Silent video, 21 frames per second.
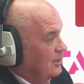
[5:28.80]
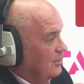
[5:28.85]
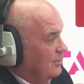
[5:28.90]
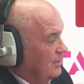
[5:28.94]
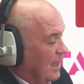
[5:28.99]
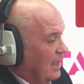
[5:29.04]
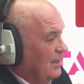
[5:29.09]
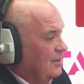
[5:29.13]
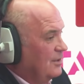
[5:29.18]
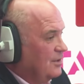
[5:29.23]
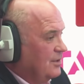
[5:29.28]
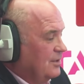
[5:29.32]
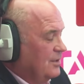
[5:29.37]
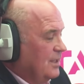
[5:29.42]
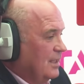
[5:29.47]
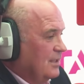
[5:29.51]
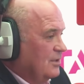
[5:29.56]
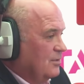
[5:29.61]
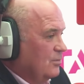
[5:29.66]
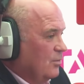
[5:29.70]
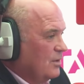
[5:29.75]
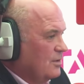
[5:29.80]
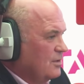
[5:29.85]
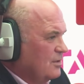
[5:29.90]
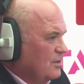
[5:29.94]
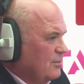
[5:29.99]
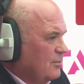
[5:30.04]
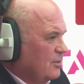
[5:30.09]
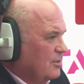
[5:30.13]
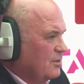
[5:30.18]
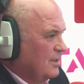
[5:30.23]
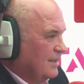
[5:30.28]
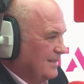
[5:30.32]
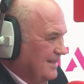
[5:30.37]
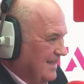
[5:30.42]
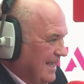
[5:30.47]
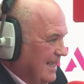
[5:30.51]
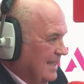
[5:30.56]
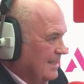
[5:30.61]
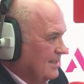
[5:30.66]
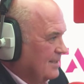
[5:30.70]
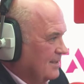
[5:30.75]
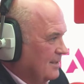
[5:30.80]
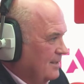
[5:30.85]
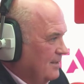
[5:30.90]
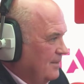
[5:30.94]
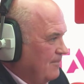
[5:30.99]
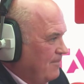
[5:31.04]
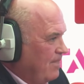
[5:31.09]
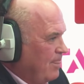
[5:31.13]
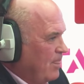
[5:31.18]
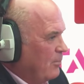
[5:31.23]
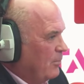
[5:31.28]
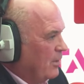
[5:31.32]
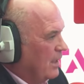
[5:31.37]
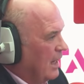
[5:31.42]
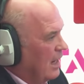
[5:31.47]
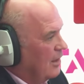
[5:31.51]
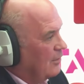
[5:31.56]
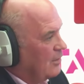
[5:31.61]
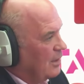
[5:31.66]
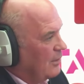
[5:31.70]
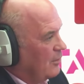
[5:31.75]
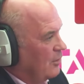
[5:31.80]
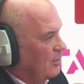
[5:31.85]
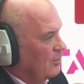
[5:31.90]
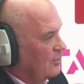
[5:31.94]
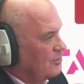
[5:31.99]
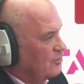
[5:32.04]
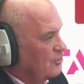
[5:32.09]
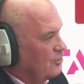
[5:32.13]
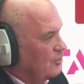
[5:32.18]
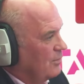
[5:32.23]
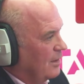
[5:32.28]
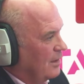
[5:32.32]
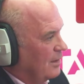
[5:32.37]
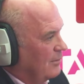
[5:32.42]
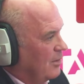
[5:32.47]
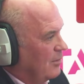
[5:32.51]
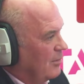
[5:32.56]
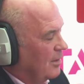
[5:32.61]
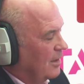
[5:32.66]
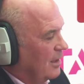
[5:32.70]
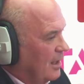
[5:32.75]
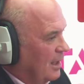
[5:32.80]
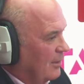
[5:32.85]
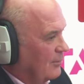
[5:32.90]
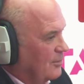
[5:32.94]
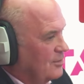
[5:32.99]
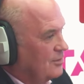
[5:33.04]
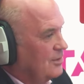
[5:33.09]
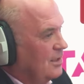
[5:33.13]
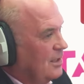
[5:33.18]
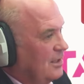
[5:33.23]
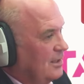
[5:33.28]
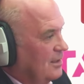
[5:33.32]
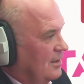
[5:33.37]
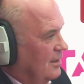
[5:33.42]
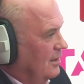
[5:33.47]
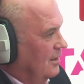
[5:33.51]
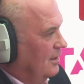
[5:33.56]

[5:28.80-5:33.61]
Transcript: issue with antigen tests wasn't so much the test, but how they were understood by the public. And I would still